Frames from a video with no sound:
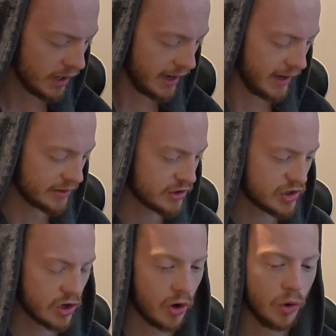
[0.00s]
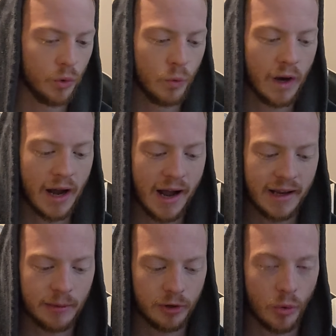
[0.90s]
And so I
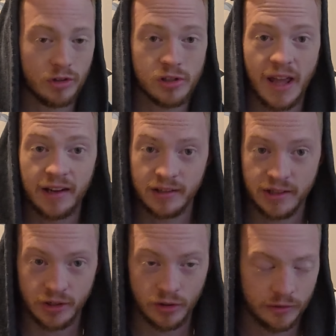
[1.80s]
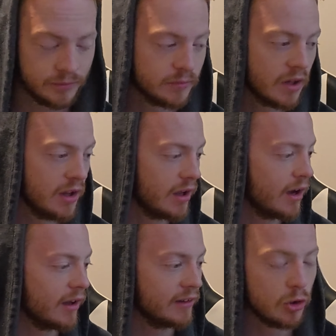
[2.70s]
am going to end it here.
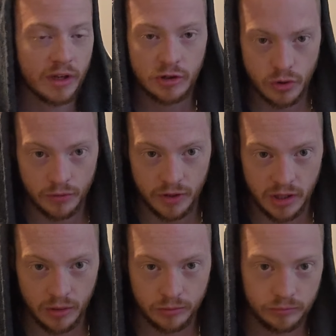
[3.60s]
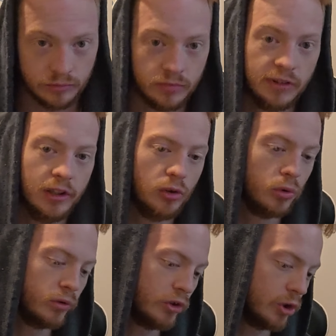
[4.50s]
Low intro video,
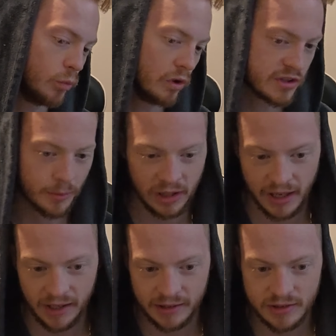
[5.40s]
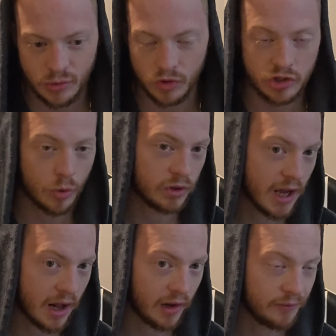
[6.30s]
low, what's the plans, what's going
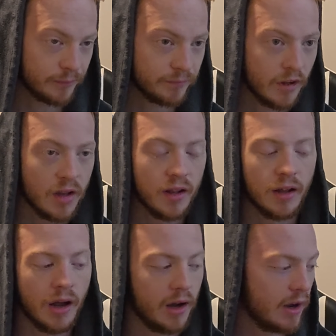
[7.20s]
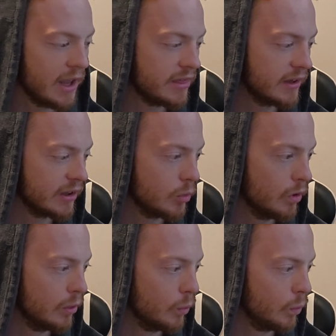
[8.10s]
on. I think
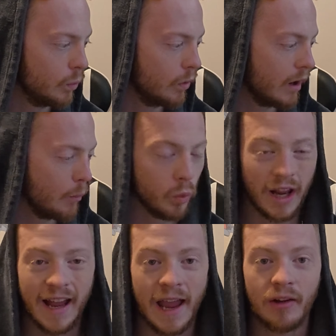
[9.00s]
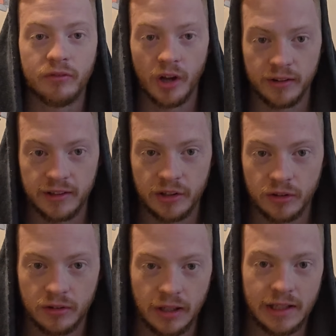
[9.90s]
what I have done
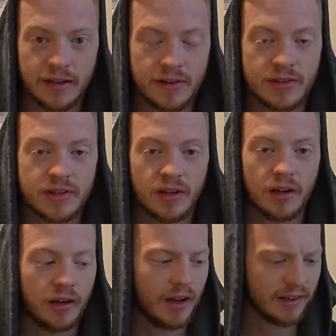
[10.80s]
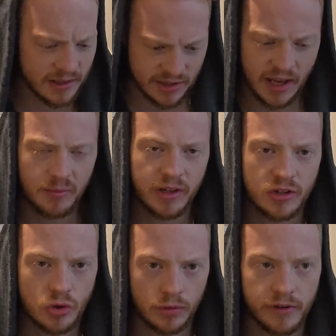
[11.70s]
here is a nice
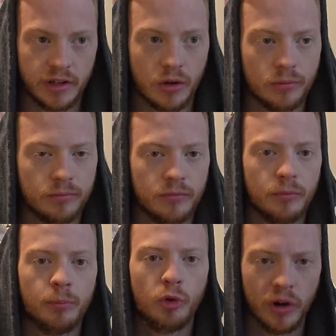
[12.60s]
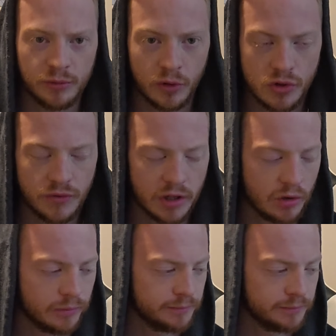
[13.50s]
10-minute short video. Great first video.